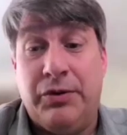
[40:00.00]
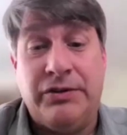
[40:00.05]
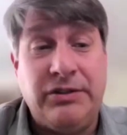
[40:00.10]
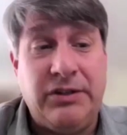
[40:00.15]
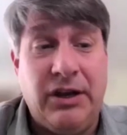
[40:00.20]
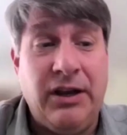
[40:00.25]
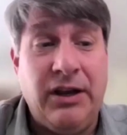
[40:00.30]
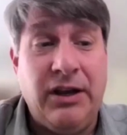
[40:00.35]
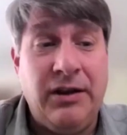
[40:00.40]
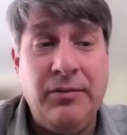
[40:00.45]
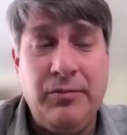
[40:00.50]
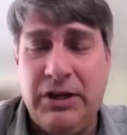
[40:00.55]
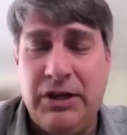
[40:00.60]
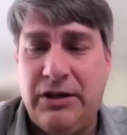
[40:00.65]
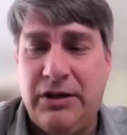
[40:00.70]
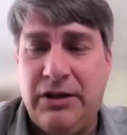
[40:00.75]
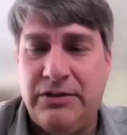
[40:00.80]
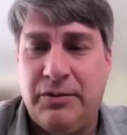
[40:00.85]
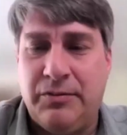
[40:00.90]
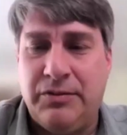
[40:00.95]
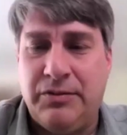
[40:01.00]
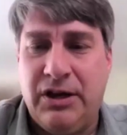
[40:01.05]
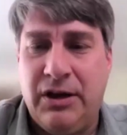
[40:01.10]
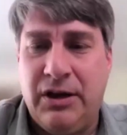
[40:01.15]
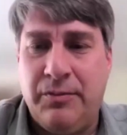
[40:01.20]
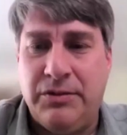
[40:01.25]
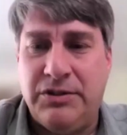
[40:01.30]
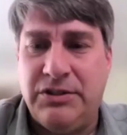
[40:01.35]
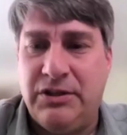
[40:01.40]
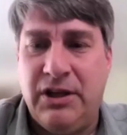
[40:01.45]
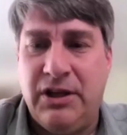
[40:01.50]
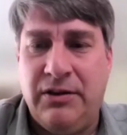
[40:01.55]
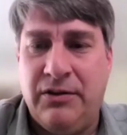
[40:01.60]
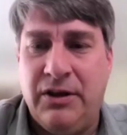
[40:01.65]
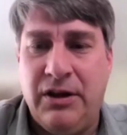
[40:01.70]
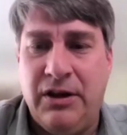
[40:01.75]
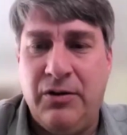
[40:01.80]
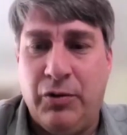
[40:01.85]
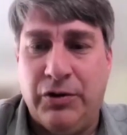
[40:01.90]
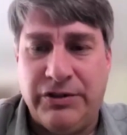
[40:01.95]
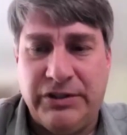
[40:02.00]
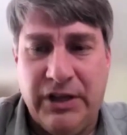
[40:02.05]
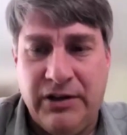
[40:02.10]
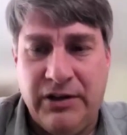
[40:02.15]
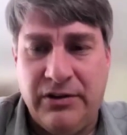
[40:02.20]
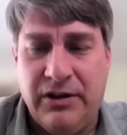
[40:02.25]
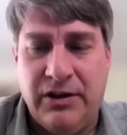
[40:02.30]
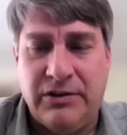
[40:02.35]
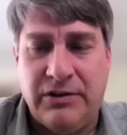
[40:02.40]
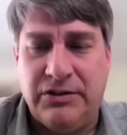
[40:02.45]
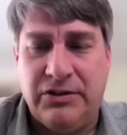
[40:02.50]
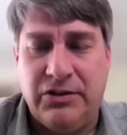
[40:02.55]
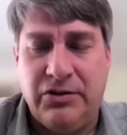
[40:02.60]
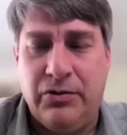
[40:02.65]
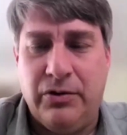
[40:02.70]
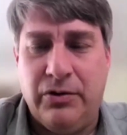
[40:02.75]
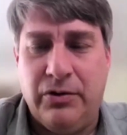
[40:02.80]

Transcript: say, because sometimes they will say things too.